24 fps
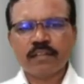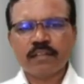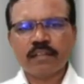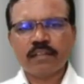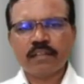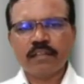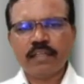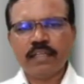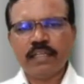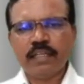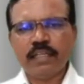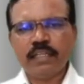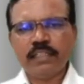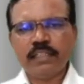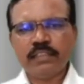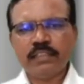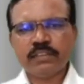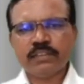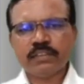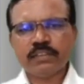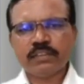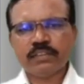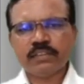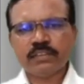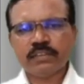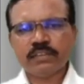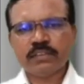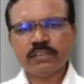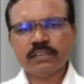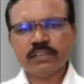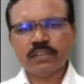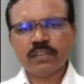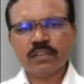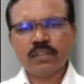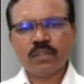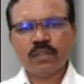is
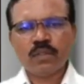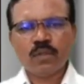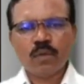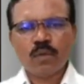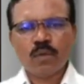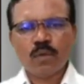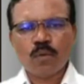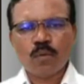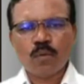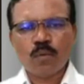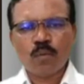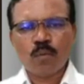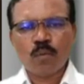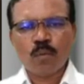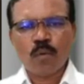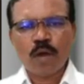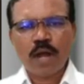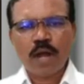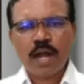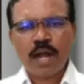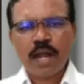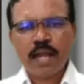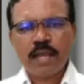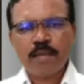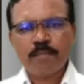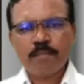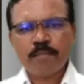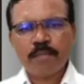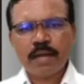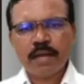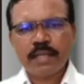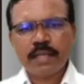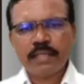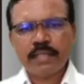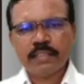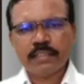y
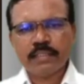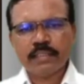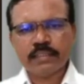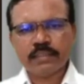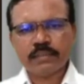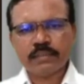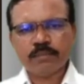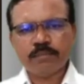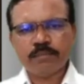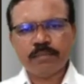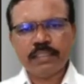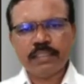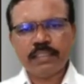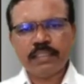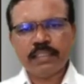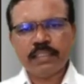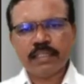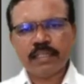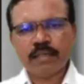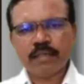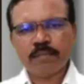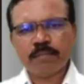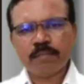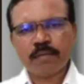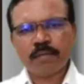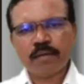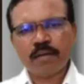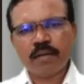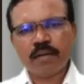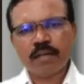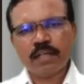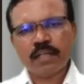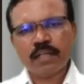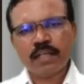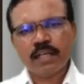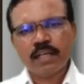minus b
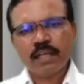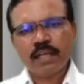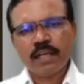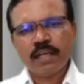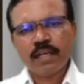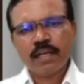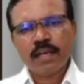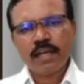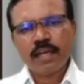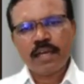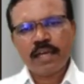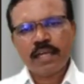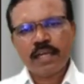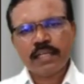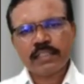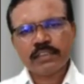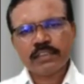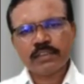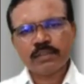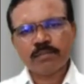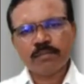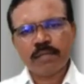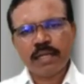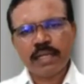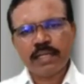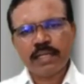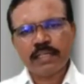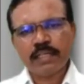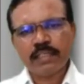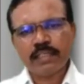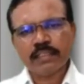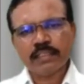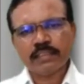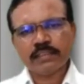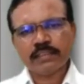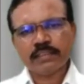upon x
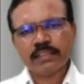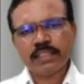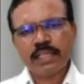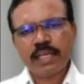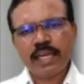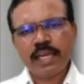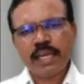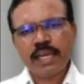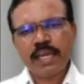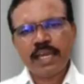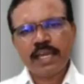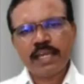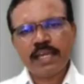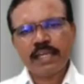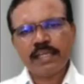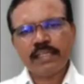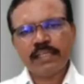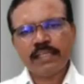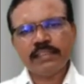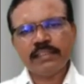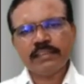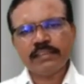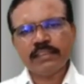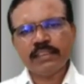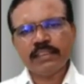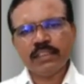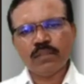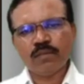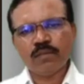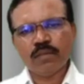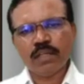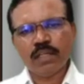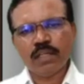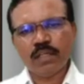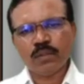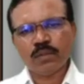minus a is
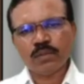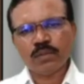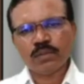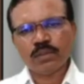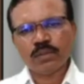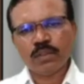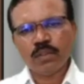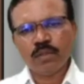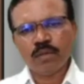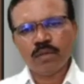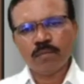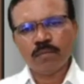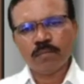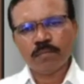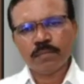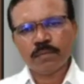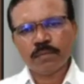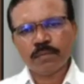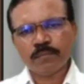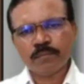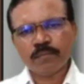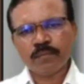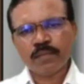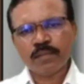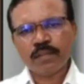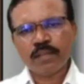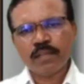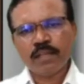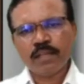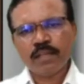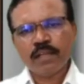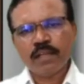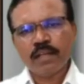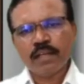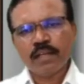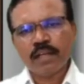equal to slope.
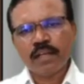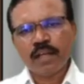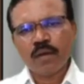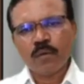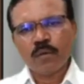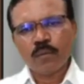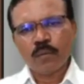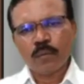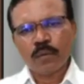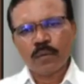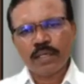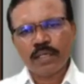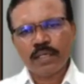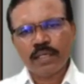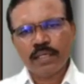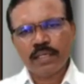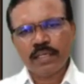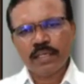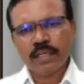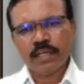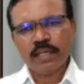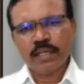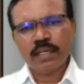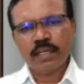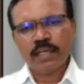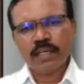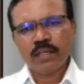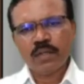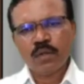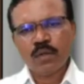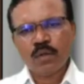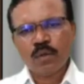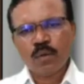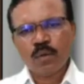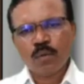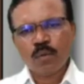Now here
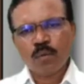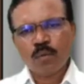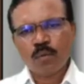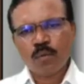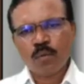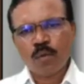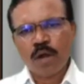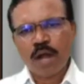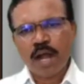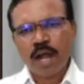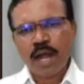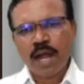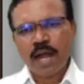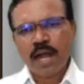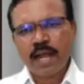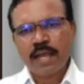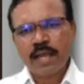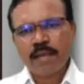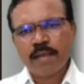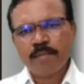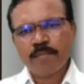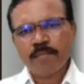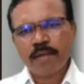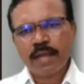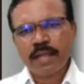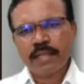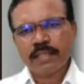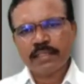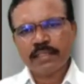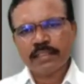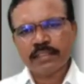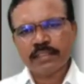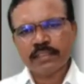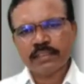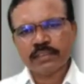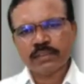y
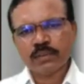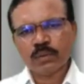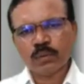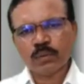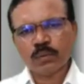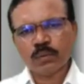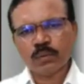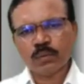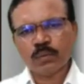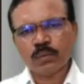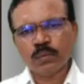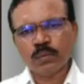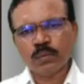minus 2